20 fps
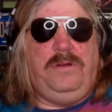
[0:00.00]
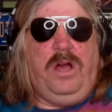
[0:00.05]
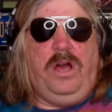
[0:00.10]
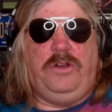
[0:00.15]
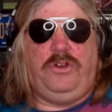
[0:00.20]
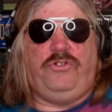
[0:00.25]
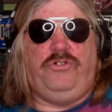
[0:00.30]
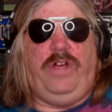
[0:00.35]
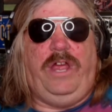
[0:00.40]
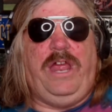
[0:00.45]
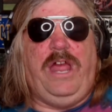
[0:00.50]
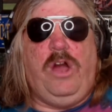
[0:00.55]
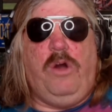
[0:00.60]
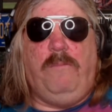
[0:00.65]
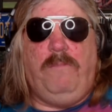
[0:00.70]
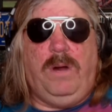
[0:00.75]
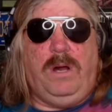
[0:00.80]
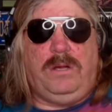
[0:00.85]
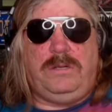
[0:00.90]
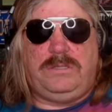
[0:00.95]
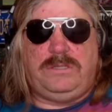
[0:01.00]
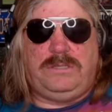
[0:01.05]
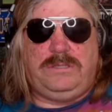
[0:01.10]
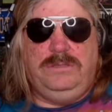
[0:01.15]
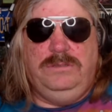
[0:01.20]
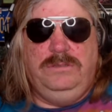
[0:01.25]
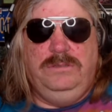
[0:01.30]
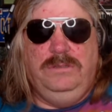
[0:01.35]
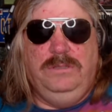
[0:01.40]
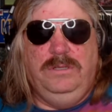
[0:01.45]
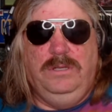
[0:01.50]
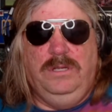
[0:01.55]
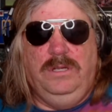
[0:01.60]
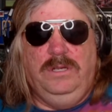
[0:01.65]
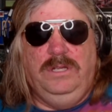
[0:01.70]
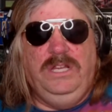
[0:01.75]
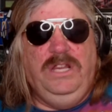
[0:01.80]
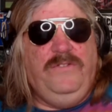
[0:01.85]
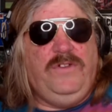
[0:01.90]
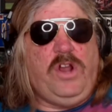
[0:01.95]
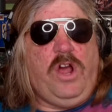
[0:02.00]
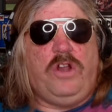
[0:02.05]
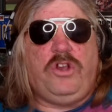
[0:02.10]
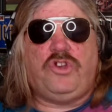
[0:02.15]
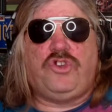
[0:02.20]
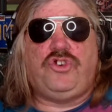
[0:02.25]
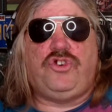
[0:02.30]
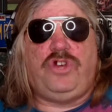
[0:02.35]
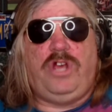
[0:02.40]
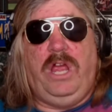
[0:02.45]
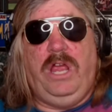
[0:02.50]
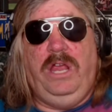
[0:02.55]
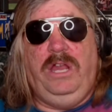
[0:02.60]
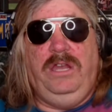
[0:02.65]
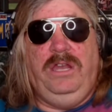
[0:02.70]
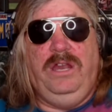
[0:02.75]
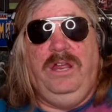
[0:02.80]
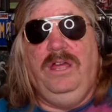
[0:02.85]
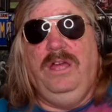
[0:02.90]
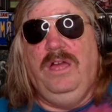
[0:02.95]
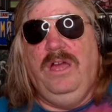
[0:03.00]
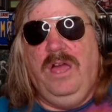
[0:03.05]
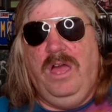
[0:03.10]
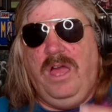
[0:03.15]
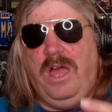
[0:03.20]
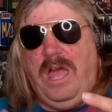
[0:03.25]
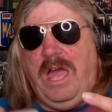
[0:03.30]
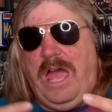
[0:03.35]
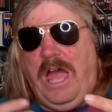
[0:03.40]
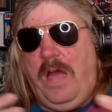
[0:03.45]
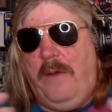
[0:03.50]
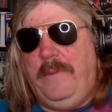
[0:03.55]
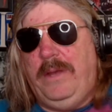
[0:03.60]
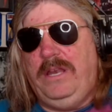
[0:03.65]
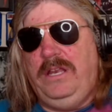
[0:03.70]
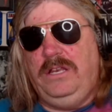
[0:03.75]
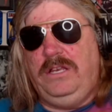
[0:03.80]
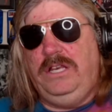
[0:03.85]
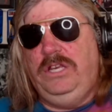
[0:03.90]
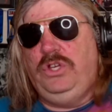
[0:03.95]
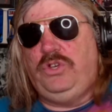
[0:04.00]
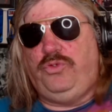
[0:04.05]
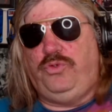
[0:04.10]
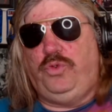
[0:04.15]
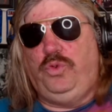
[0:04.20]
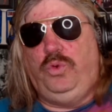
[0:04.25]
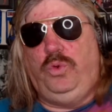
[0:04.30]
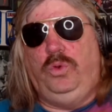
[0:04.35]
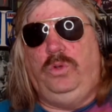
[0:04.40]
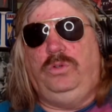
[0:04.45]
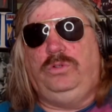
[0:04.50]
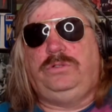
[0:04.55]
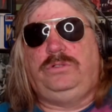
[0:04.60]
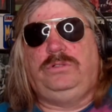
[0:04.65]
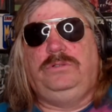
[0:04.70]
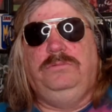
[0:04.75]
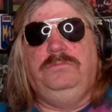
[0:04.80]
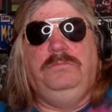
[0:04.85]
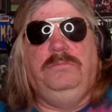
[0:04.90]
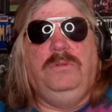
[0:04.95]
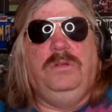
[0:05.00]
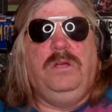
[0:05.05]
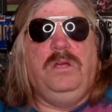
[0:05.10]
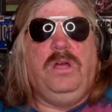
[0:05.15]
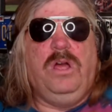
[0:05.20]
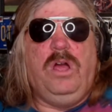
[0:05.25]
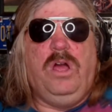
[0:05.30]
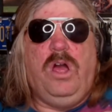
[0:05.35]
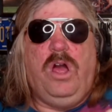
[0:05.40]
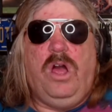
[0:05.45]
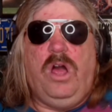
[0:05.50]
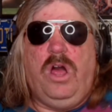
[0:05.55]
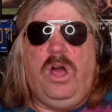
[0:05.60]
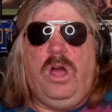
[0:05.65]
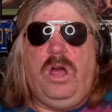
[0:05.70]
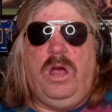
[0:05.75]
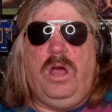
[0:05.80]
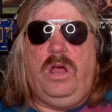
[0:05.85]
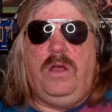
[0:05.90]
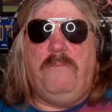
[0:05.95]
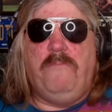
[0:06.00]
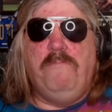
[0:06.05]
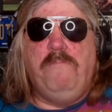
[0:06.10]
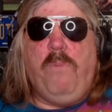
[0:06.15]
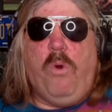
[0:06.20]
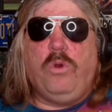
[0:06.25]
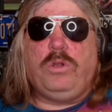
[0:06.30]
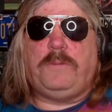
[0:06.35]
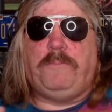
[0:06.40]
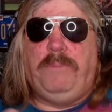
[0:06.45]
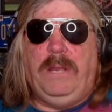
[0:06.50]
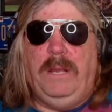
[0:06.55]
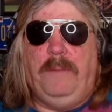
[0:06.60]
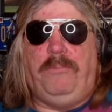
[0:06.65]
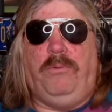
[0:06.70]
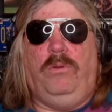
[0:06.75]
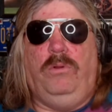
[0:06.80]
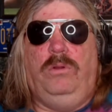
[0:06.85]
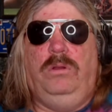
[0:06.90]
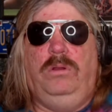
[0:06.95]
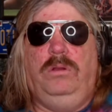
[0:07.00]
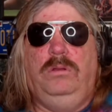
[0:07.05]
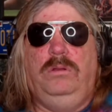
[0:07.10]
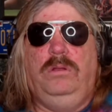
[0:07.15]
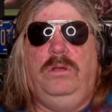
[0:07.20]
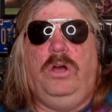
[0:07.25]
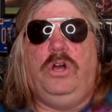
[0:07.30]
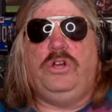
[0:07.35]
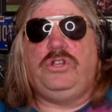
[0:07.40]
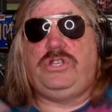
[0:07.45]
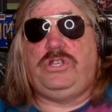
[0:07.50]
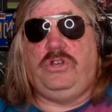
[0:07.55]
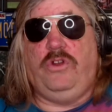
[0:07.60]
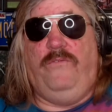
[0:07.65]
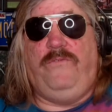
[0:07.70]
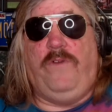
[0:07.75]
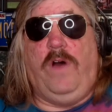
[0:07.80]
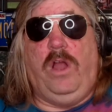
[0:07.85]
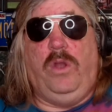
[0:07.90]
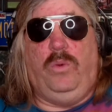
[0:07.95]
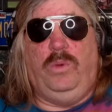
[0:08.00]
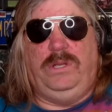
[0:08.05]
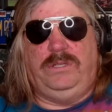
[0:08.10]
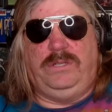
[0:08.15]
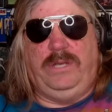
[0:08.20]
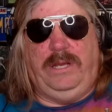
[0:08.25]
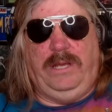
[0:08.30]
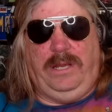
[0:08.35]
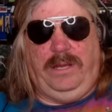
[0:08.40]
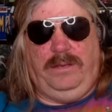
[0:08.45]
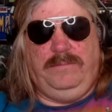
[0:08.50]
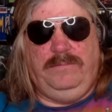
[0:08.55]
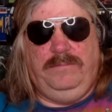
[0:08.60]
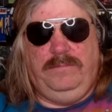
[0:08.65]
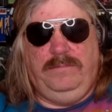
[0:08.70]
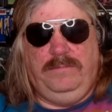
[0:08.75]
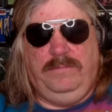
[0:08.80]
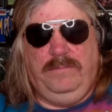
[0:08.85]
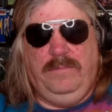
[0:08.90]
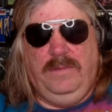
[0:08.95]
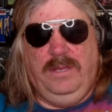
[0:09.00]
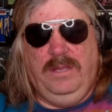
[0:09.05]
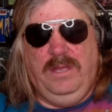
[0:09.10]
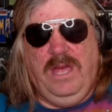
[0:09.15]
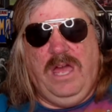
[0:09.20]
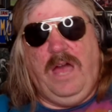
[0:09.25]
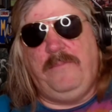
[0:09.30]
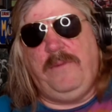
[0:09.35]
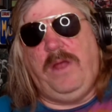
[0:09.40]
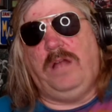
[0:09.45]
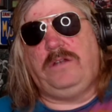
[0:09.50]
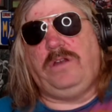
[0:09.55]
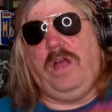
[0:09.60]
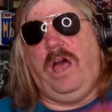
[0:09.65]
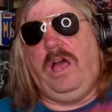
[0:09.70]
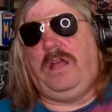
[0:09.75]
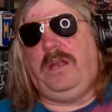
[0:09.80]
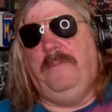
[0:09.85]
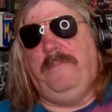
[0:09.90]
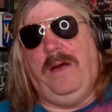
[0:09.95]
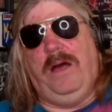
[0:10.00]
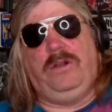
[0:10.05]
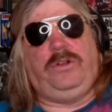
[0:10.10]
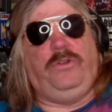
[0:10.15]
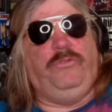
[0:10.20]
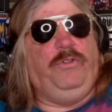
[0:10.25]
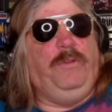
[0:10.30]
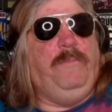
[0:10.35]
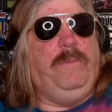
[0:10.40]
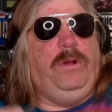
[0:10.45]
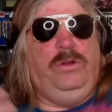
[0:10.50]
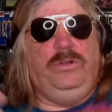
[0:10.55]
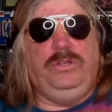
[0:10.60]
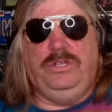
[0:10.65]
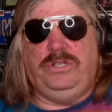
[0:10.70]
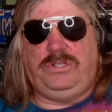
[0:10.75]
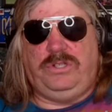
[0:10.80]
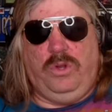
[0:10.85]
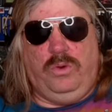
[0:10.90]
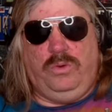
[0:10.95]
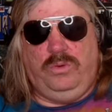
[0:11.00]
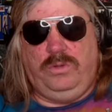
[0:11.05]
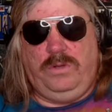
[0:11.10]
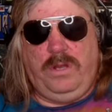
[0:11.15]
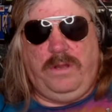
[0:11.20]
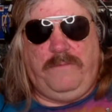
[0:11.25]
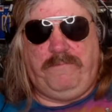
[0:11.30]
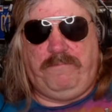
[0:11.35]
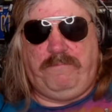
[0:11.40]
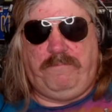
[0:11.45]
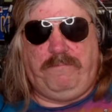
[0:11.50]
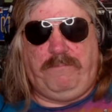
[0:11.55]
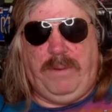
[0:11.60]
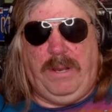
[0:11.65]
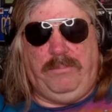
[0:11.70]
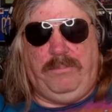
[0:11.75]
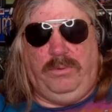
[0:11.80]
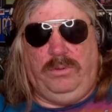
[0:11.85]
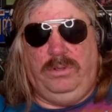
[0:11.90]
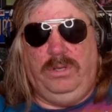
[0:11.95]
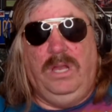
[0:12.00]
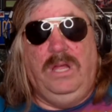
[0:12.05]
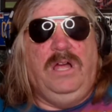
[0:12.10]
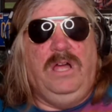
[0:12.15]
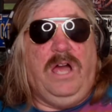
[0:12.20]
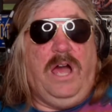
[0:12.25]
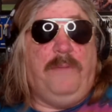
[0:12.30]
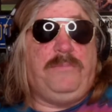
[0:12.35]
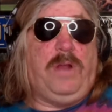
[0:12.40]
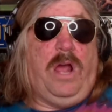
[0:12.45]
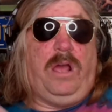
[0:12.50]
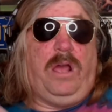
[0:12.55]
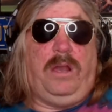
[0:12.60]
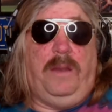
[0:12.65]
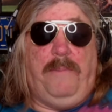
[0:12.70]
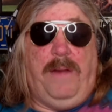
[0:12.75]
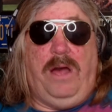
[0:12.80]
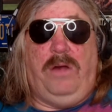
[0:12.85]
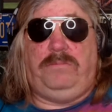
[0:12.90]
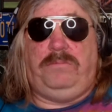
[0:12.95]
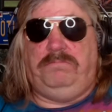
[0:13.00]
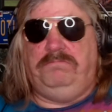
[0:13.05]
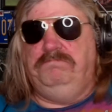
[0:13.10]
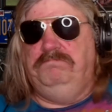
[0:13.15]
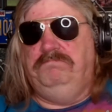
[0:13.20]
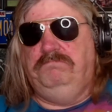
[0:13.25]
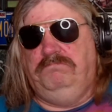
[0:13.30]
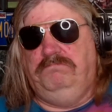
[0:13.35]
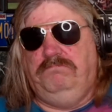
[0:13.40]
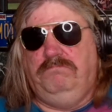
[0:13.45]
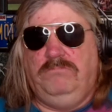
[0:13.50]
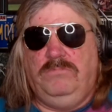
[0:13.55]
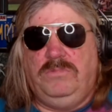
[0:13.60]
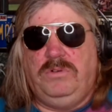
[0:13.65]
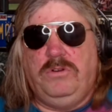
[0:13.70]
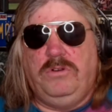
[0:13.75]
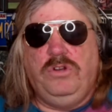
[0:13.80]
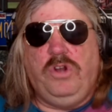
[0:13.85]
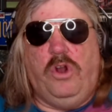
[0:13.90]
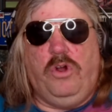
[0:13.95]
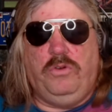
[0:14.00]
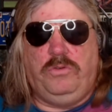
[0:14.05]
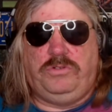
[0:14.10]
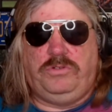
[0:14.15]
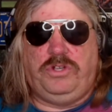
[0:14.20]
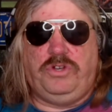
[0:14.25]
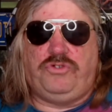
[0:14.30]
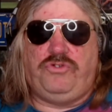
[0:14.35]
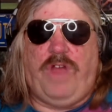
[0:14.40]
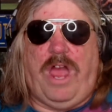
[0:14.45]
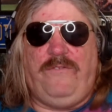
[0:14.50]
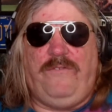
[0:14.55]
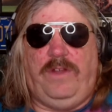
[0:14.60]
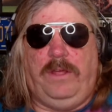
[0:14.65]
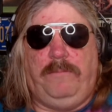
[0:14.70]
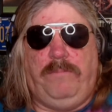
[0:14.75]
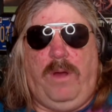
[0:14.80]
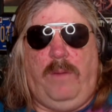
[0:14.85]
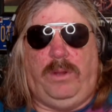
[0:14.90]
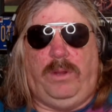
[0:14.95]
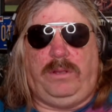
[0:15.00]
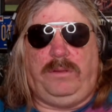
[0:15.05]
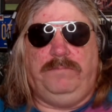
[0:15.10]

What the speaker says: Greyhound bus, even on a train. How many of these rules most people are still following today? I'm not talking about the rebellious people. I'm talking about, you know, the traveling public.